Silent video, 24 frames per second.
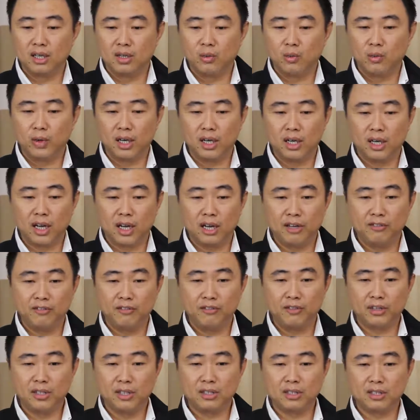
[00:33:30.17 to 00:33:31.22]
when I
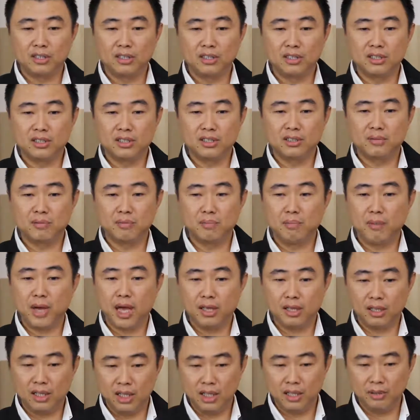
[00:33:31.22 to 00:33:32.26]
first
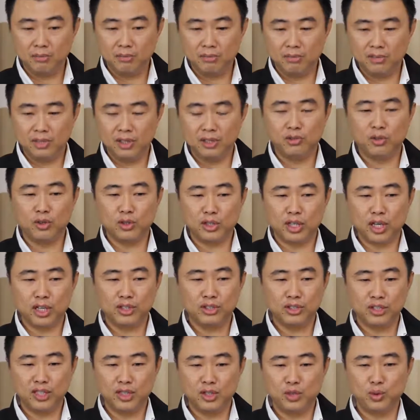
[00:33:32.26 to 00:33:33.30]
met him, it was
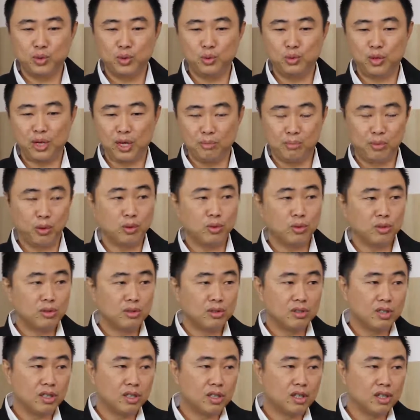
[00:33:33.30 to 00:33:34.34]
actually through a book.
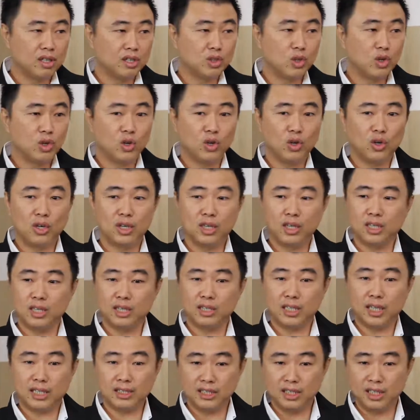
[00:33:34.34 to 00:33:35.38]
It's
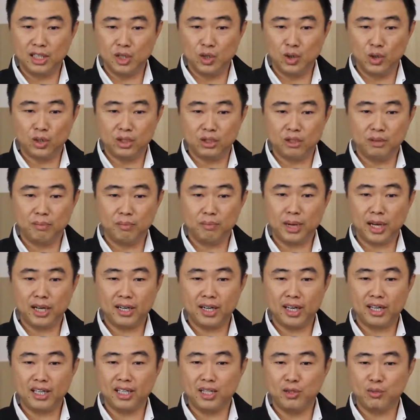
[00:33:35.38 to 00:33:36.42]
called Destiny Code. Back
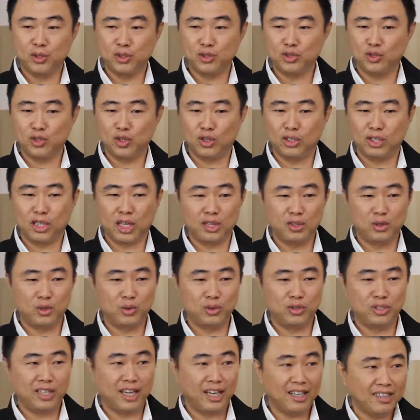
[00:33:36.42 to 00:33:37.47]
then, he was not
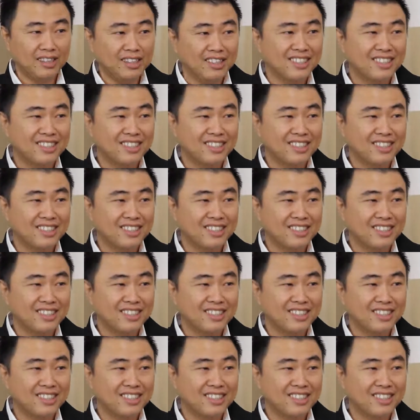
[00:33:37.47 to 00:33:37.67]
Dato' yet.